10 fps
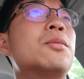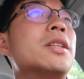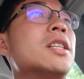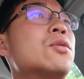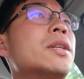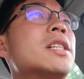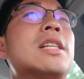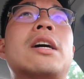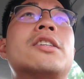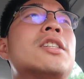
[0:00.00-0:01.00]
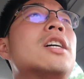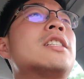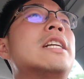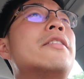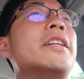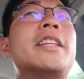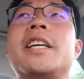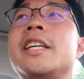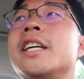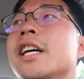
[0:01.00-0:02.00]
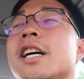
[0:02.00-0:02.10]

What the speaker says: with the sweet and sour sauce and everything.